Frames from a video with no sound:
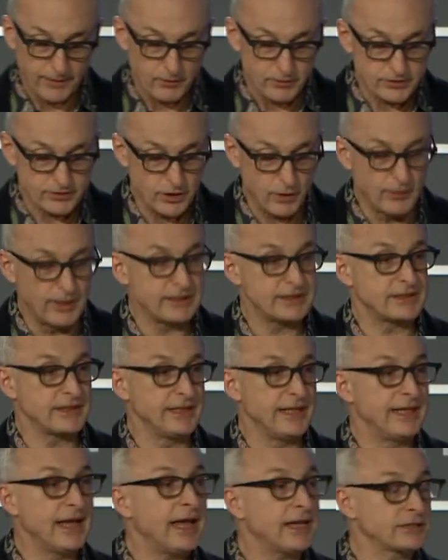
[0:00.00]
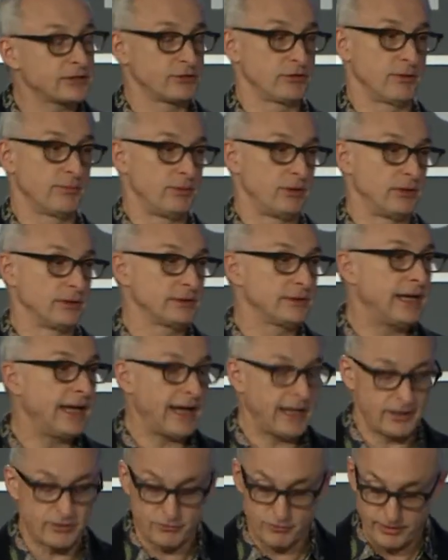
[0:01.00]
So it's an inexorable,
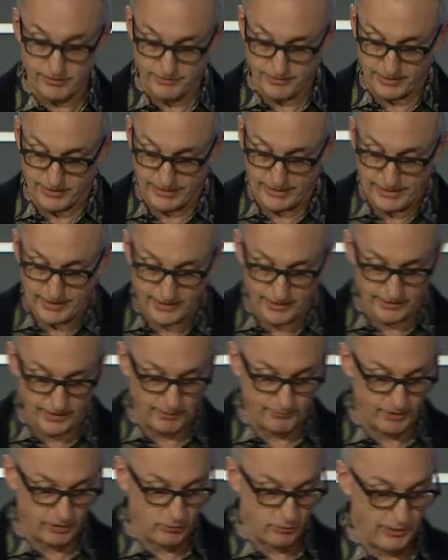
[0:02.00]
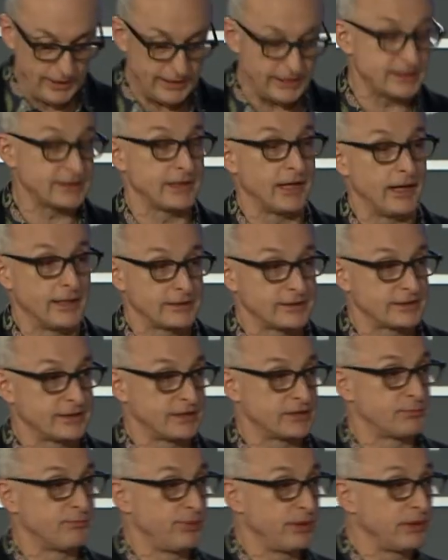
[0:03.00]
tech-driven economic renaissance
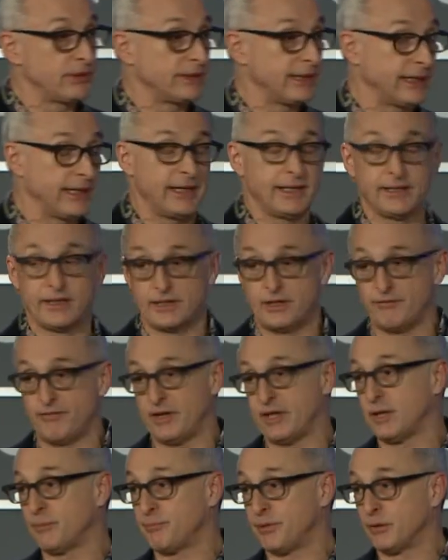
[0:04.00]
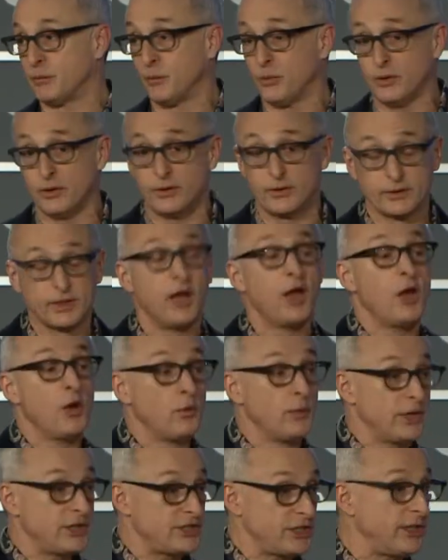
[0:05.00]
that's building in the developing world,
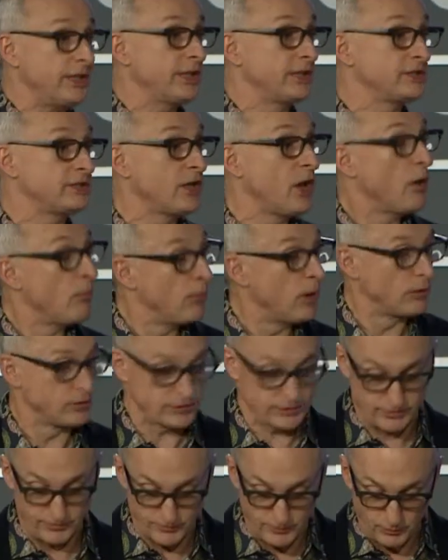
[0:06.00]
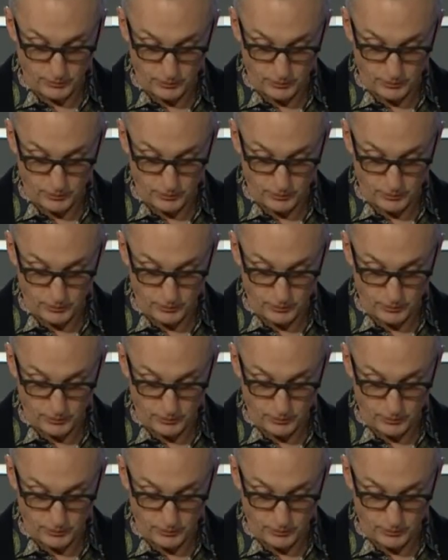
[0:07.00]
which is most of the